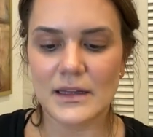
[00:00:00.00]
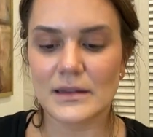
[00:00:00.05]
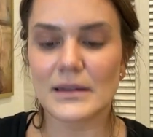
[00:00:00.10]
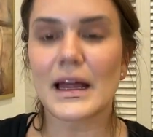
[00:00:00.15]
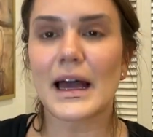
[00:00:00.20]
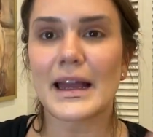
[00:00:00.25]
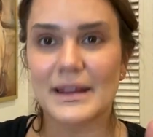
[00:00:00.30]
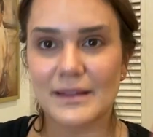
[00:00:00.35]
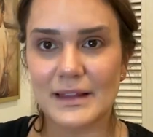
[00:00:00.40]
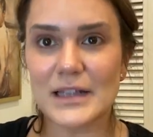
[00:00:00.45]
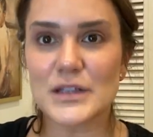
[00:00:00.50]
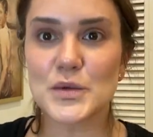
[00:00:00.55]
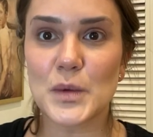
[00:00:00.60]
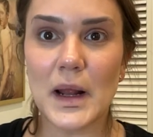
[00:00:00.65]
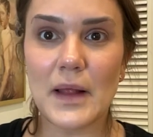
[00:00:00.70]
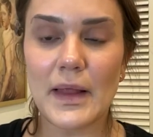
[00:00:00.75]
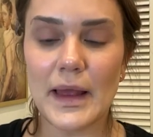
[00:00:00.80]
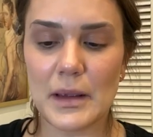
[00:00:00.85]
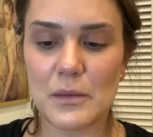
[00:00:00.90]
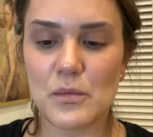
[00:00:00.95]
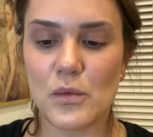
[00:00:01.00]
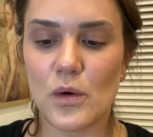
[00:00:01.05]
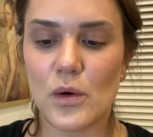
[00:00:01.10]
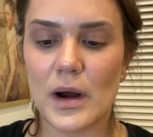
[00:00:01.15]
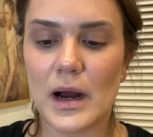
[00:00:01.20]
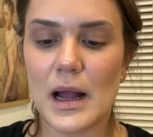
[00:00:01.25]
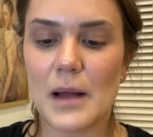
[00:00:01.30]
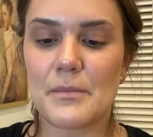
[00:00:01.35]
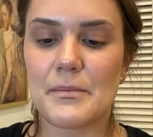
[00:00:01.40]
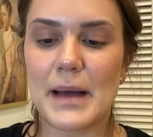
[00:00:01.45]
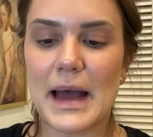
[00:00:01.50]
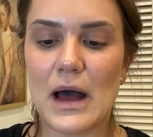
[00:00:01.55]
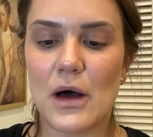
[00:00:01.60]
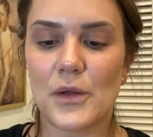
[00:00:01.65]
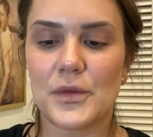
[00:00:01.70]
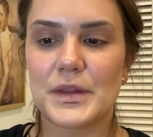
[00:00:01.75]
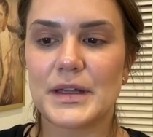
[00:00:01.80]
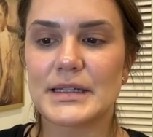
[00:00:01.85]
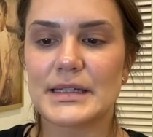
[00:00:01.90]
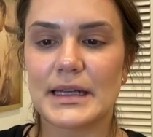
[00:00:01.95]
like, that's what I like more
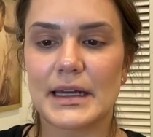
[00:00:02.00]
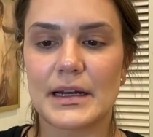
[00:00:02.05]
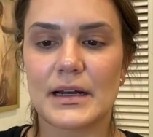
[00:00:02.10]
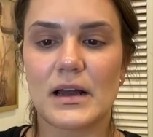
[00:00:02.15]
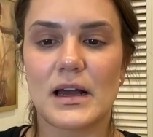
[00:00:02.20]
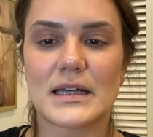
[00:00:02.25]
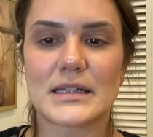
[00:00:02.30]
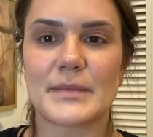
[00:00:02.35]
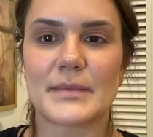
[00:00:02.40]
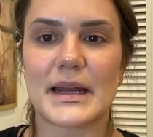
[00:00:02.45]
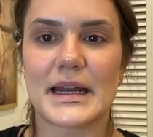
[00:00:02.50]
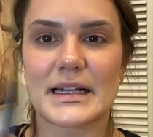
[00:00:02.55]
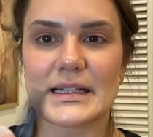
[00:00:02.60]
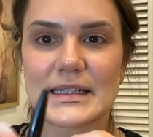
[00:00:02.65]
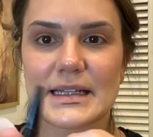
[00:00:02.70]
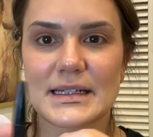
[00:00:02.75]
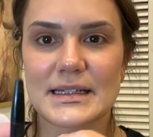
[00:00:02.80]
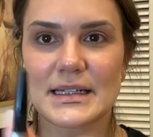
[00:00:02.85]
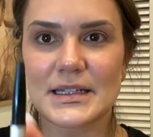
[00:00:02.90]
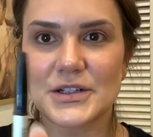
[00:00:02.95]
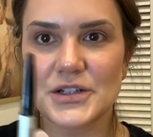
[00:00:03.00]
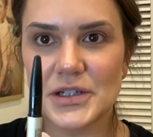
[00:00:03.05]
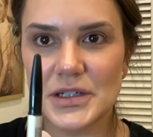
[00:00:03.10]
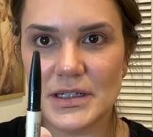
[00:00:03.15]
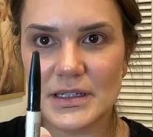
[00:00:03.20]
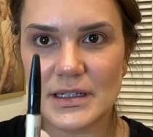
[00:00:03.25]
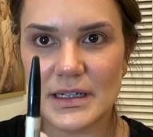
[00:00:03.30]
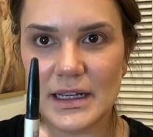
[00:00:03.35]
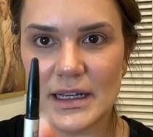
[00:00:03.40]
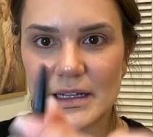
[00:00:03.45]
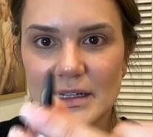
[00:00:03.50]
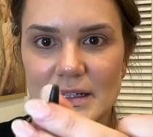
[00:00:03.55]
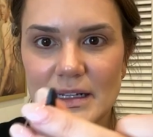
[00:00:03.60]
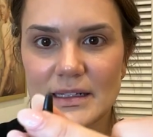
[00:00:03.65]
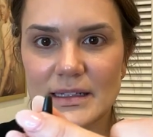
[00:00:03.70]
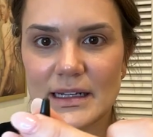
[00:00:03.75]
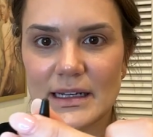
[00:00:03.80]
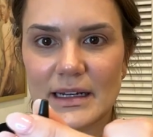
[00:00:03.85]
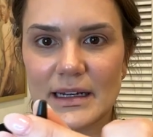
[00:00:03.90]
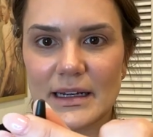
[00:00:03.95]
about this It Cosmetics, because it's just, it
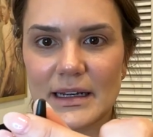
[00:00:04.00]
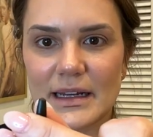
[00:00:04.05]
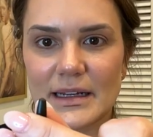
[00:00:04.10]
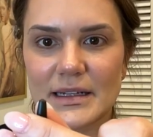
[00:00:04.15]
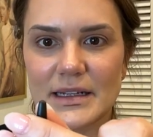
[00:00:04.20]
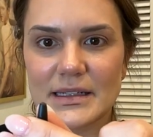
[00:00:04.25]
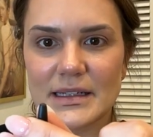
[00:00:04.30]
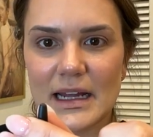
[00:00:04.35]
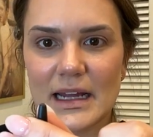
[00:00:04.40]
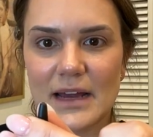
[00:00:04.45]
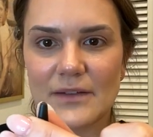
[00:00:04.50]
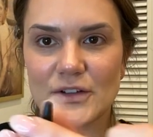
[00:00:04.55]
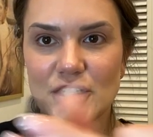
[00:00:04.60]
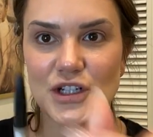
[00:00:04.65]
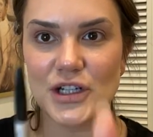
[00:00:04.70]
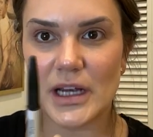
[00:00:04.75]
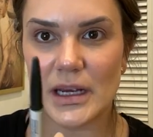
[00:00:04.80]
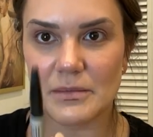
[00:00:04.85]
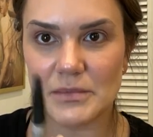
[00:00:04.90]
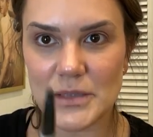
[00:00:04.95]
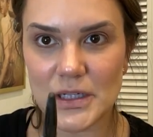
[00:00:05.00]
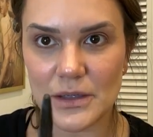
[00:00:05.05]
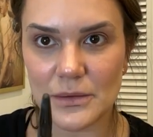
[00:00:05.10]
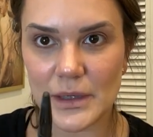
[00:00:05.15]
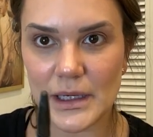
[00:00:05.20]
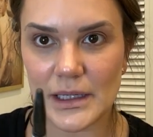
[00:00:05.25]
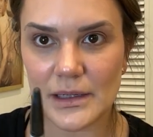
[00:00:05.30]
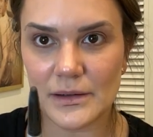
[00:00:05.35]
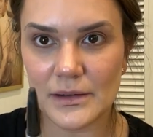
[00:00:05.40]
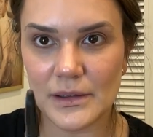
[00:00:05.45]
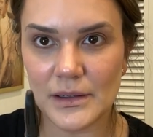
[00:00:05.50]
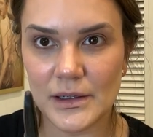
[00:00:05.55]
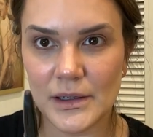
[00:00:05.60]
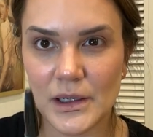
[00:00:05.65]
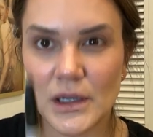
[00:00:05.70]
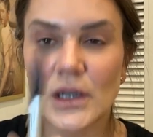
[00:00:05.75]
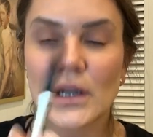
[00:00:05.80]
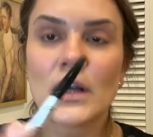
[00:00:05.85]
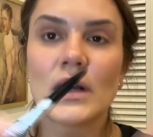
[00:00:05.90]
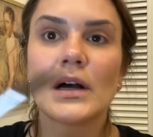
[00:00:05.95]
doesn't have a shape to it.
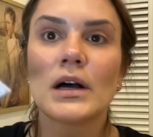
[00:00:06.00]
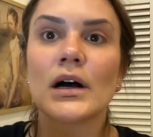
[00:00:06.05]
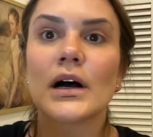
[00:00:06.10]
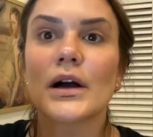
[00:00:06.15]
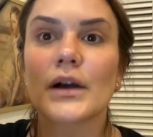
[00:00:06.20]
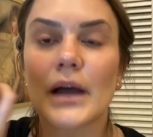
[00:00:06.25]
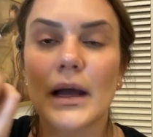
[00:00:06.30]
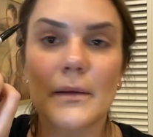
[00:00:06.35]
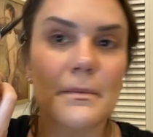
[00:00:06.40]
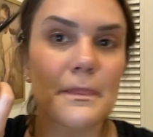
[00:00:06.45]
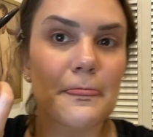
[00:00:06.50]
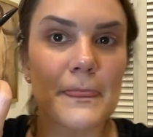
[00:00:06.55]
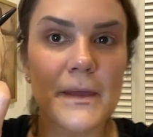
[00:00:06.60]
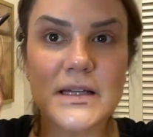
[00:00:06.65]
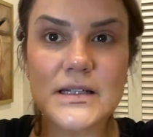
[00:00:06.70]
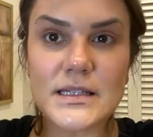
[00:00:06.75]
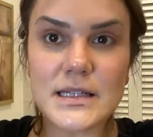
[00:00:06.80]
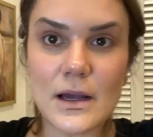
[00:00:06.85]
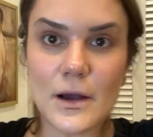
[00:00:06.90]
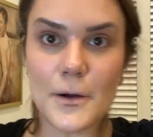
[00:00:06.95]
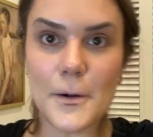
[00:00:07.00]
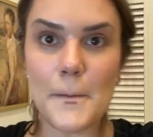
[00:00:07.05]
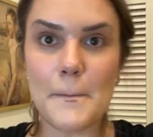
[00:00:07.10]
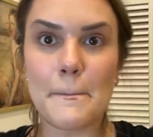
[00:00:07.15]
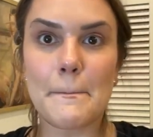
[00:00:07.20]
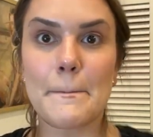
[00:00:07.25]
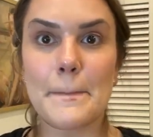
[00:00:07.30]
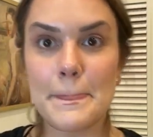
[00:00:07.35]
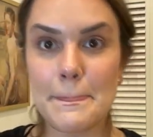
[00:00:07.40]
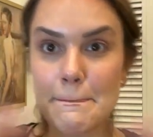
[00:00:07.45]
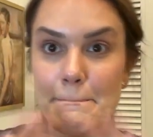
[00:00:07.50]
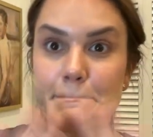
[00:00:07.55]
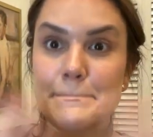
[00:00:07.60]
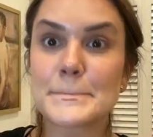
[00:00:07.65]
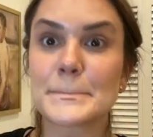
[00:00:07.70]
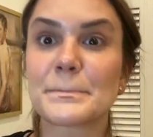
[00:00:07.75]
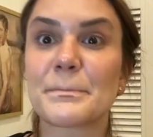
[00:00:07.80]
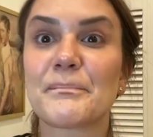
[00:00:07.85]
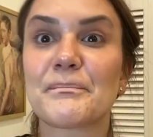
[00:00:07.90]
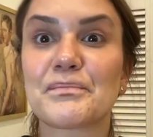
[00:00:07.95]
Okay, so
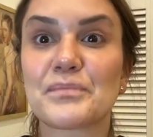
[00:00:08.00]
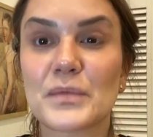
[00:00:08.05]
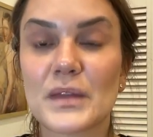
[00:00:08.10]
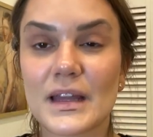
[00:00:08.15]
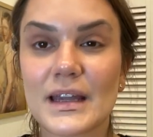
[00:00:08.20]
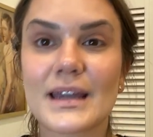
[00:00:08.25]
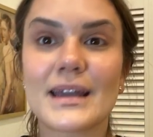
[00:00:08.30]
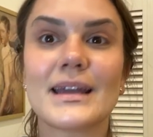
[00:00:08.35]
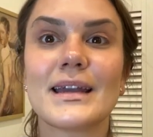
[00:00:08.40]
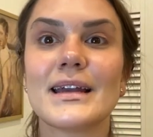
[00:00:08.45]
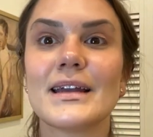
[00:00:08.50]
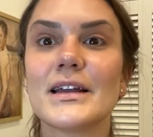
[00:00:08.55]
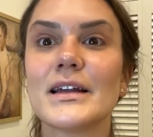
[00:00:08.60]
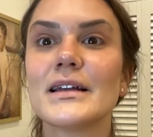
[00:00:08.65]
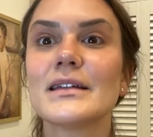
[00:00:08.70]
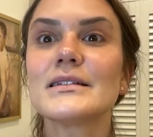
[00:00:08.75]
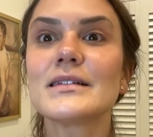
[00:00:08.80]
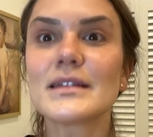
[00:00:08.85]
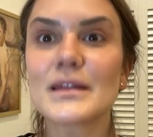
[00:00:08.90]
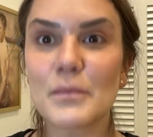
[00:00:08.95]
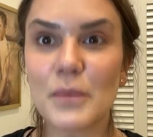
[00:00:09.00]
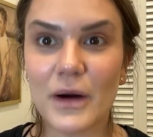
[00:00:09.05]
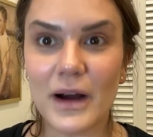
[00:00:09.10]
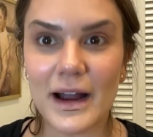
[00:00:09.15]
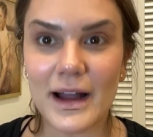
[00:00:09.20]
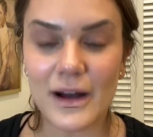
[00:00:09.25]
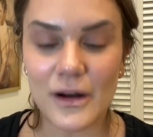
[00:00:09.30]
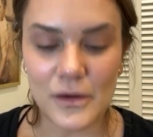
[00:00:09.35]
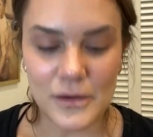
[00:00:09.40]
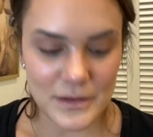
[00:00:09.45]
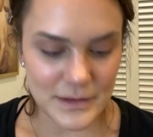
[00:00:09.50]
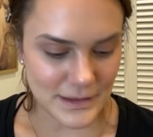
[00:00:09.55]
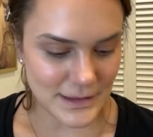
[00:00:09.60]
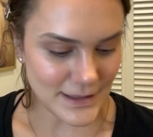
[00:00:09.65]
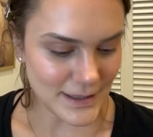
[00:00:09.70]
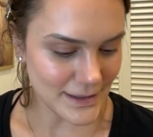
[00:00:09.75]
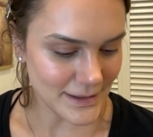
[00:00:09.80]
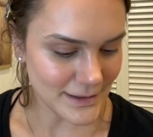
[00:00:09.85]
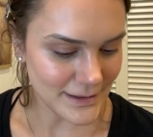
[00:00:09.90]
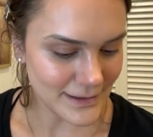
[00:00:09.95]
the key to the
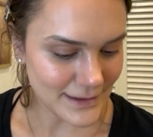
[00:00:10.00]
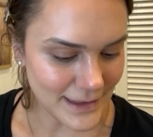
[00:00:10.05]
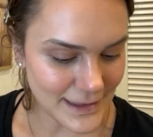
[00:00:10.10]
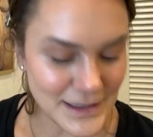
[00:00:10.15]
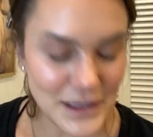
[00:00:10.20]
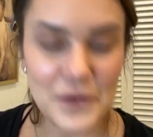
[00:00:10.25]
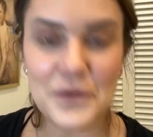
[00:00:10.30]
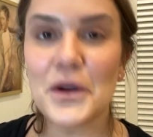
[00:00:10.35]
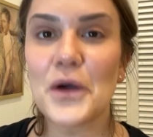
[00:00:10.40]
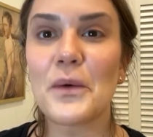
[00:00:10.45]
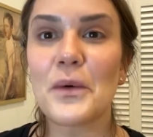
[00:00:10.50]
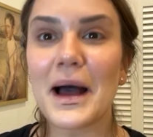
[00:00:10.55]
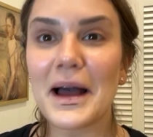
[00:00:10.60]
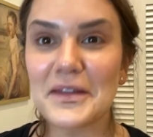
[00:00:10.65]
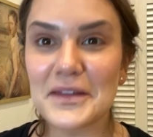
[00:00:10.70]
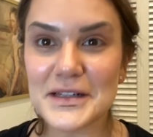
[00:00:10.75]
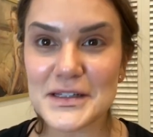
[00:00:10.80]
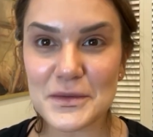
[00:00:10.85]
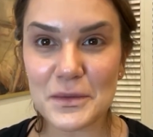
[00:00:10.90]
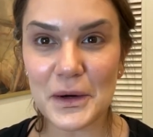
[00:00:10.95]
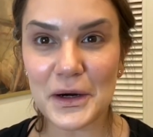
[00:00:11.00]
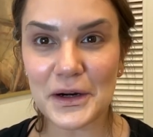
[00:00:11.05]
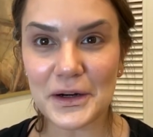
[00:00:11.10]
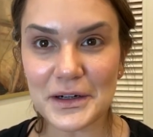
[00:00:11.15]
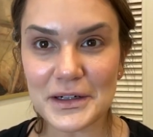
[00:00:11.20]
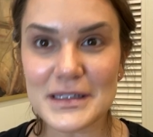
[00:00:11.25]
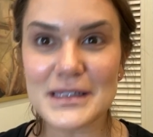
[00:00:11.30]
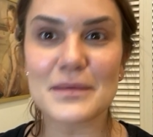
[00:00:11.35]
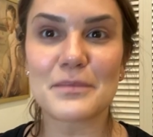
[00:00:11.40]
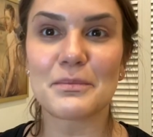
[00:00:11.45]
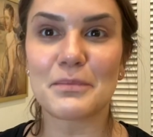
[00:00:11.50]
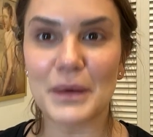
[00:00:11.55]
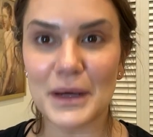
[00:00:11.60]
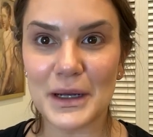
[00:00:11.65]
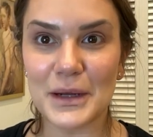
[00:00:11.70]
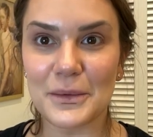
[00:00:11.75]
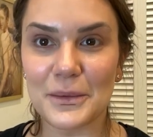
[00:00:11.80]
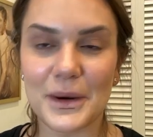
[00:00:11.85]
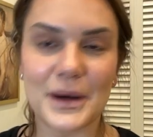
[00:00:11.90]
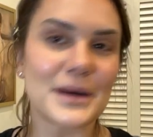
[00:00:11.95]
brows. I don't know why this works, but
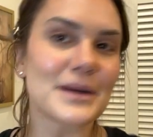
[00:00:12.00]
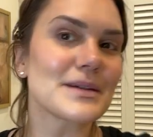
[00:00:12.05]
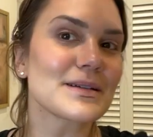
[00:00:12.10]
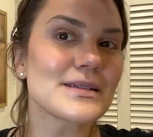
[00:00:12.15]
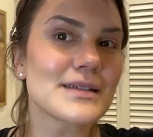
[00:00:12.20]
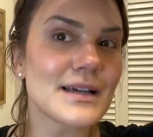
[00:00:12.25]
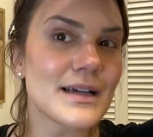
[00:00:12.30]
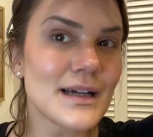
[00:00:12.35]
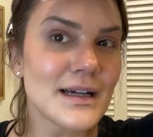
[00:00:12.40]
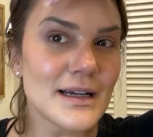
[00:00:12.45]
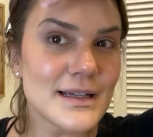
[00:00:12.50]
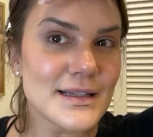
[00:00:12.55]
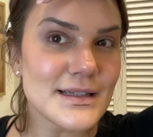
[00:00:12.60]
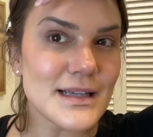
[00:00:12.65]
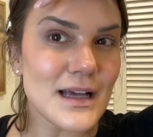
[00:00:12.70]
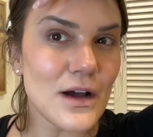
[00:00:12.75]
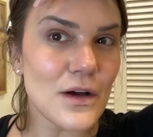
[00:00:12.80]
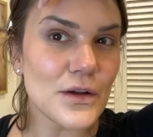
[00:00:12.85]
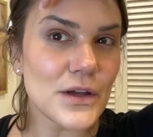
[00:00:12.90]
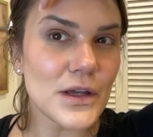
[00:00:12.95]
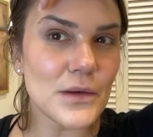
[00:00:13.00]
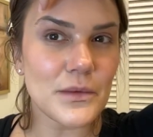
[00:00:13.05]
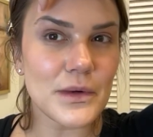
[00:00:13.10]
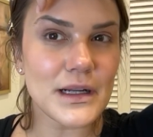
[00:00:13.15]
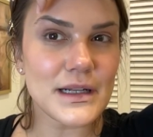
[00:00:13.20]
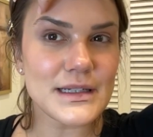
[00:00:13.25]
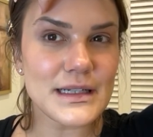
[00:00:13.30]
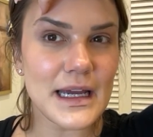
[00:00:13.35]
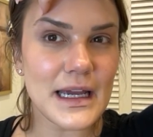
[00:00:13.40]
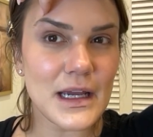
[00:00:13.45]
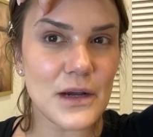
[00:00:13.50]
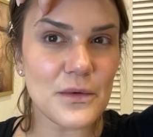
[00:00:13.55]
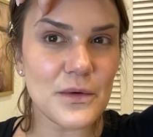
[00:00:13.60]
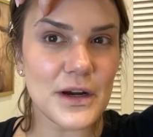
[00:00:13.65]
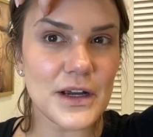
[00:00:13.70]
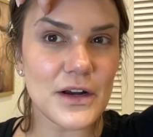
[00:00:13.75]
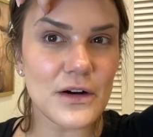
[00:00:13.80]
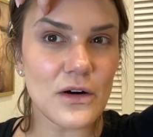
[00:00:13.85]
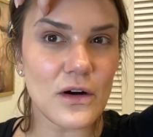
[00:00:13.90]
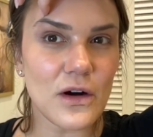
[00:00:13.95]
it works. So you want to take
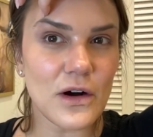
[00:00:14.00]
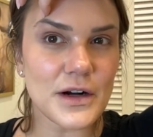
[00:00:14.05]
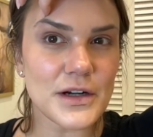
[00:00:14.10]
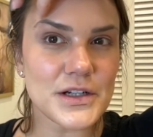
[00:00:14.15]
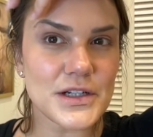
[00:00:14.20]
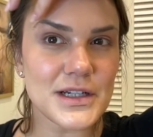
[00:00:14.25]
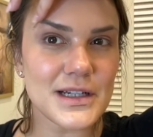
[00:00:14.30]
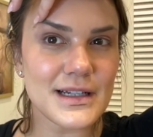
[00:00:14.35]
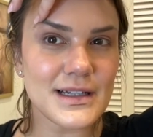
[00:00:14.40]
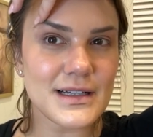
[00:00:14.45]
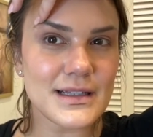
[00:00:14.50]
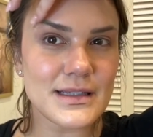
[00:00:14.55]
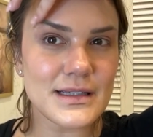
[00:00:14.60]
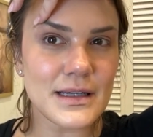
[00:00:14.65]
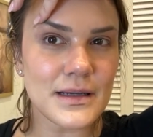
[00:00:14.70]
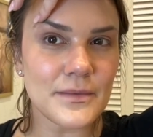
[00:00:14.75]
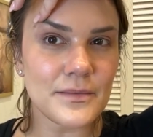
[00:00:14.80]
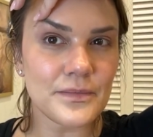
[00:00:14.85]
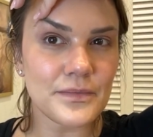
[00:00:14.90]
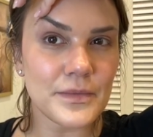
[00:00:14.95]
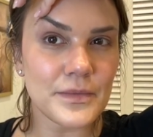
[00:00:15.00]
where your arch is,